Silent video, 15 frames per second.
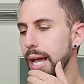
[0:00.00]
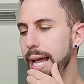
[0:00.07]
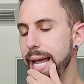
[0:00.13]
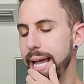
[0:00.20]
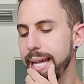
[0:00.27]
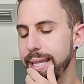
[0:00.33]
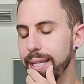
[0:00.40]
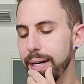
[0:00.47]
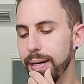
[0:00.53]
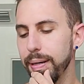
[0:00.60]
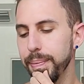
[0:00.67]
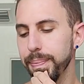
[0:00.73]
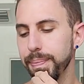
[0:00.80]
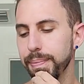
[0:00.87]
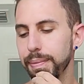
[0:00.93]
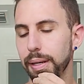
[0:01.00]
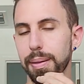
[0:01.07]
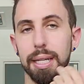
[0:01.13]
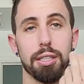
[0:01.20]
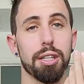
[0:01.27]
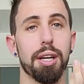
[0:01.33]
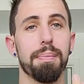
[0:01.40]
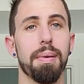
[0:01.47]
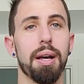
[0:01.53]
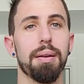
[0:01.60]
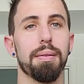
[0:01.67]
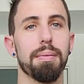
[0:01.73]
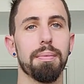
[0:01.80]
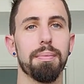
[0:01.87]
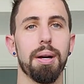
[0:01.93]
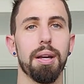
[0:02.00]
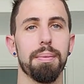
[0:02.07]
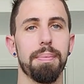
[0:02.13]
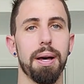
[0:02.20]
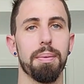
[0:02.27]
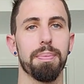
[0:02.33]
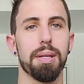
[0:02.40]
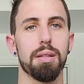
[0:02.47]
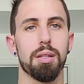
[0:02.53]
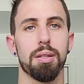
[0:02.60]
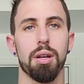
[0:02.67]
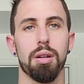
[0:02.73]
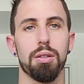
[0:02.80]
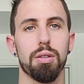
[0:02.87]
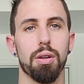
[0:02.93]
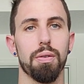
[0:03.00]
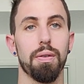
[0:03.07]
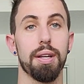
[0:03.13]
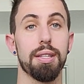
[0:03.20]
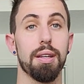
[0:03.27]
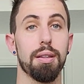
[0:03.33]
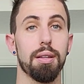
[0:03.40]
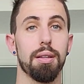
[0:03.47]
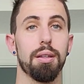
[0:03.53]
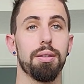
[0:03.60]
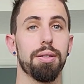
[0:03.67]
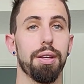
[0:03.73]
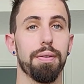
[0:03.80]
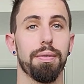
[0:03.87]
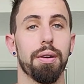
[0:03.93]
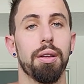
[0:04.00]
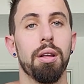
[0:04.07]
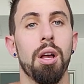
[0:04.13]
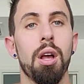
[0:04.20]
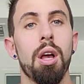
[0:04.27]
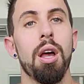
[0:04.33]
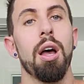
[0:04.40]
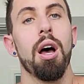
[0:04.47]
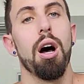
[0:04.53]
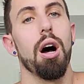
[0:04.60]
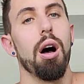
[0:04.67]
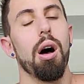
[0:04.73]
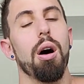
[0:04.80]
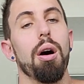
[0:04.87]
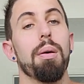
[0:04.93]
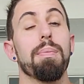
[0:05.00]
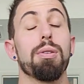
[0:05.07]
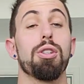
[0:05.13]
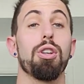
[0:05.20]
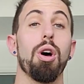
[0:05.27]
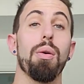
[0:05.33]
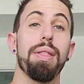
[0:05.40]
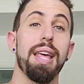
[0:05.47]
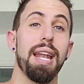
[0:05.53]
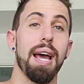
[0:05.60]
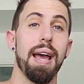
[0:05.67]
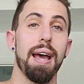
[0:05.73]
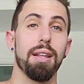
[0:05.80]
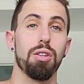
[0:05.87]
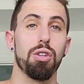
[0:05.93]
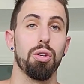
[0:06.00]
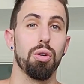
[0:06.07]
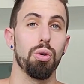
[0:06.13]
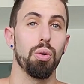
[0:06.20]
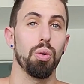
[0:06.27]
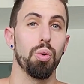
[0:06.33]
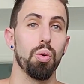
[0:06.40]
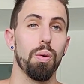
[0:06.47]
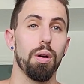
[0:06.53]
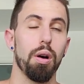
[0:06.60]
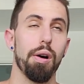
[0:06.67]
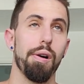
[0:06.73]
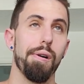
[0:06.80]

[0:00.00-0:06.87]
And actually my mouthpiece is on, so if I sound a little different. So then I had to